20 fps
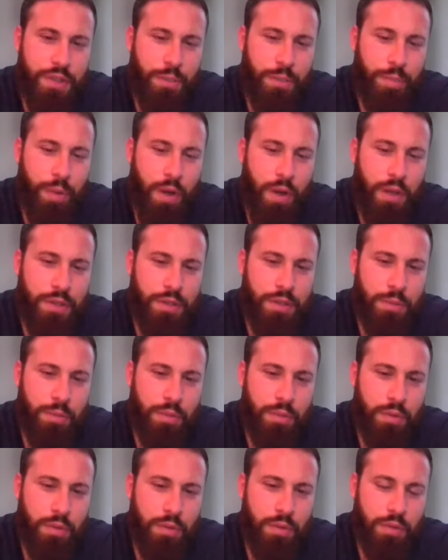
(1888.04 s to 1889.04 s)
is it uh,
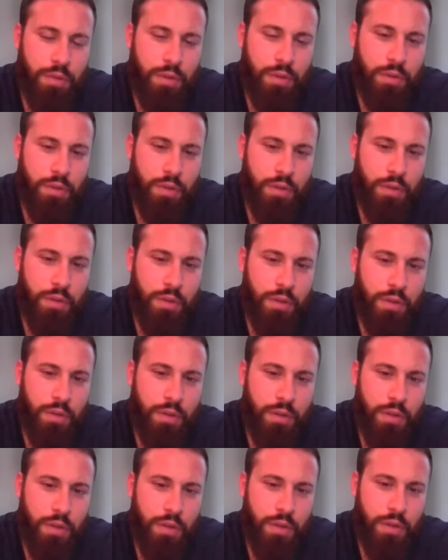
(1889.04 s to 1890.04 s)
possible?
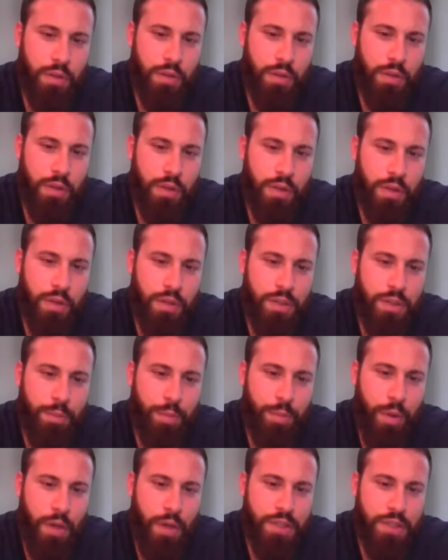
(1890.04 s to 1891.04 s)
yeah. Is What's it
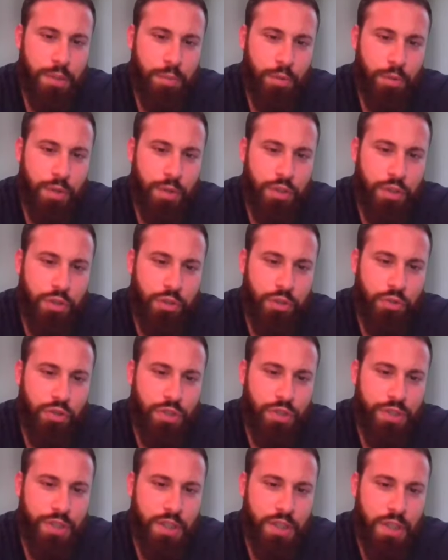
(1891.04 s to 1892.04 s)
that? possible that you
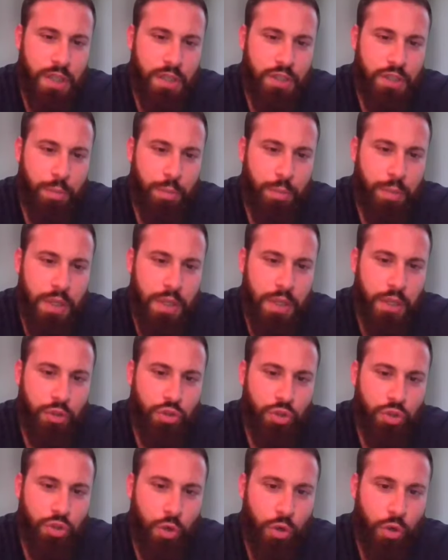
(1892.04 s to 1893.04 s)
just need to be in
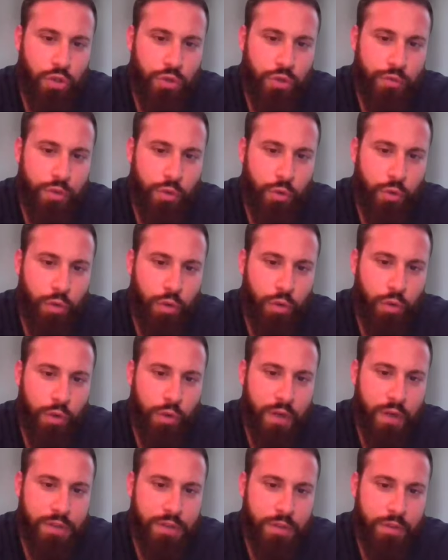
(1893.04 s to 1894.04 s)
charge of your own
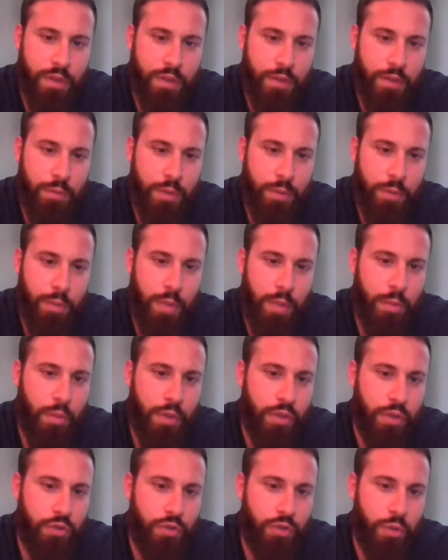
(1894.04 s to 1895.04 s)
creativity? Like maybe when you're